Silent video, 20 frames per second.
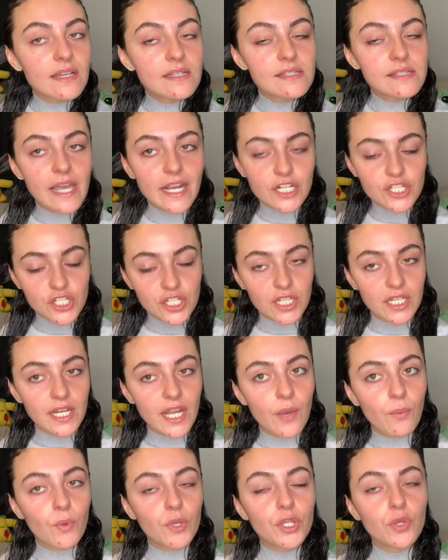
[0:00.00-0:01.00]
section,
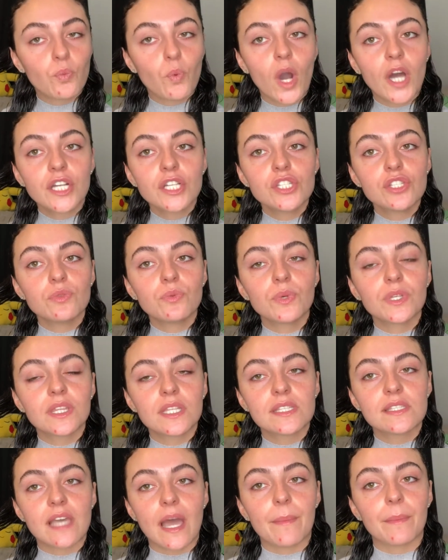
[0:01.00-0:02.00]
and what you want to do with the
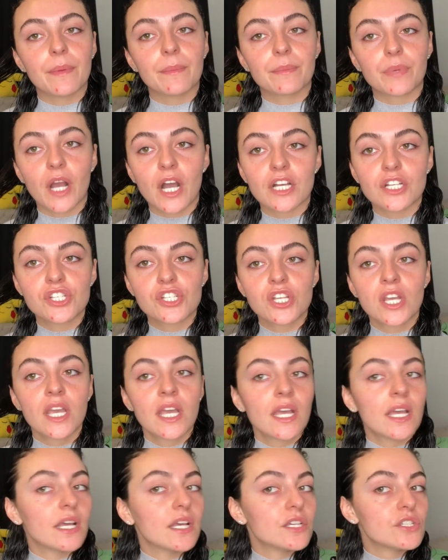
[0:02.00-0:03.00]
denman brush
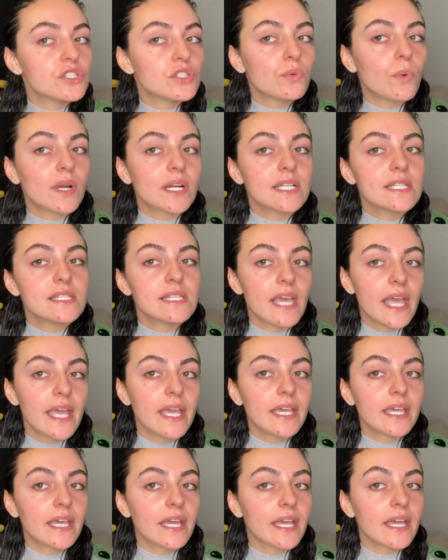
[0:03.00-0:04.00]
is you want to
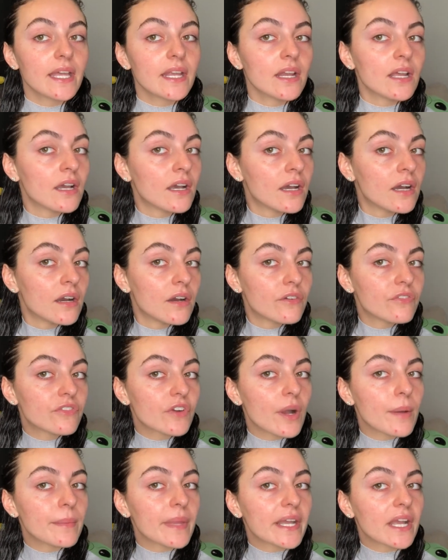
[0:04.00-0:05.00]
take it
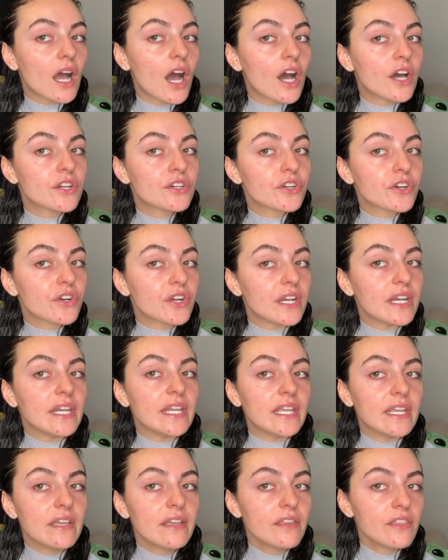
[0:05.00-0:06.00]
from like
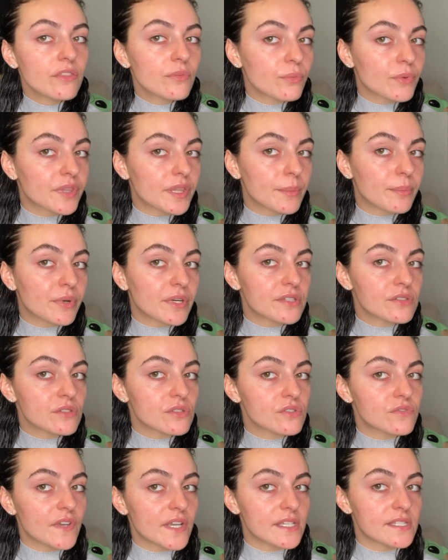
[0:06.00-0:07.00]
underneath with the
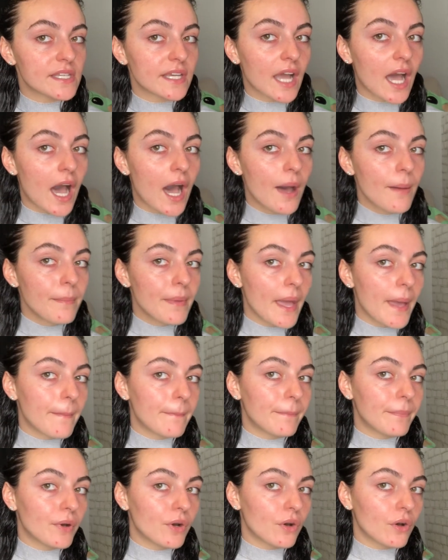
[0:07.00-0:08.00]
bristles facing up
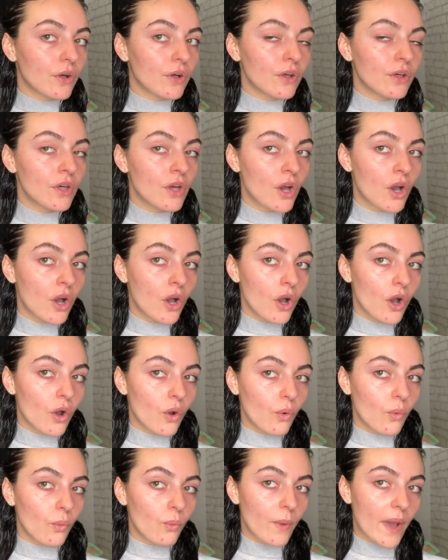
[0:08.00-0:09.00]
and pull
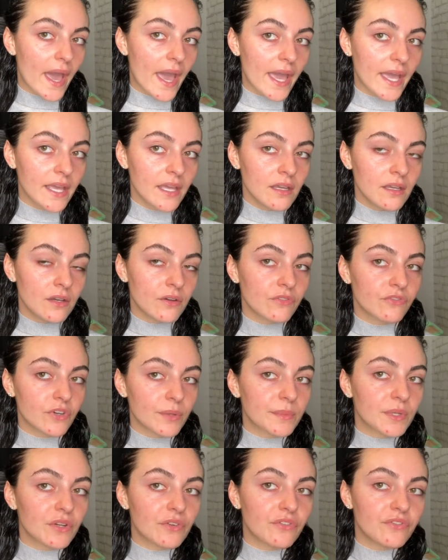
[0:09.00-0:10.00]
away
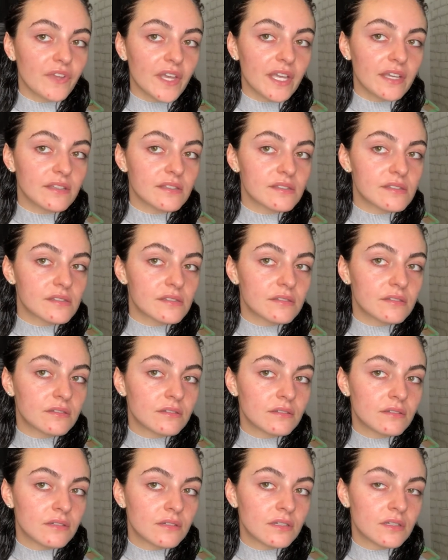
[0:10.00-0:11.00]
from your face.
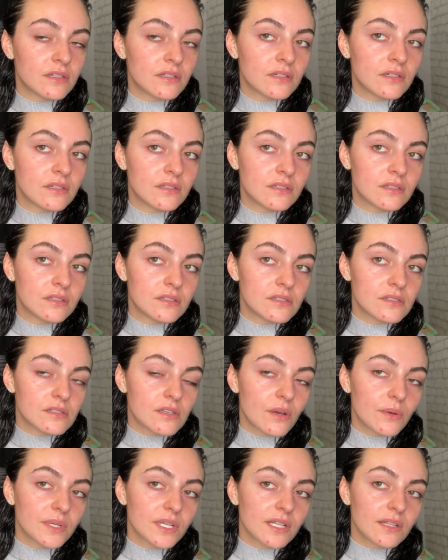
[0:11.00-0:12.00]

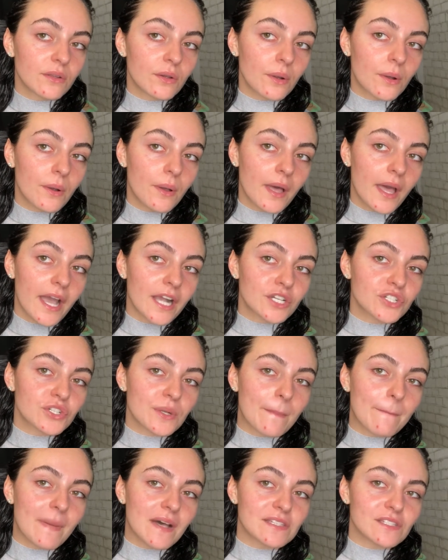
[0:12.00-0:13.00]
So we need a little
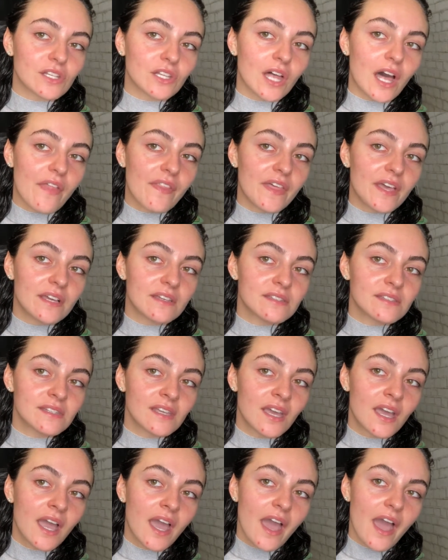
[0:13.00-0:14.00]
extra muscle on this.
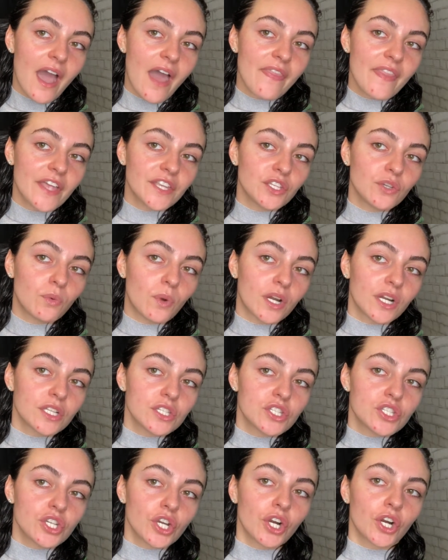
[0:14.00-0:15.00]
And then you want
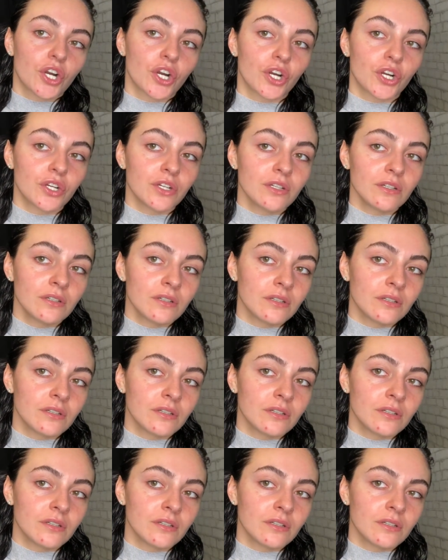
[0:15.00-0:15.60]
to turn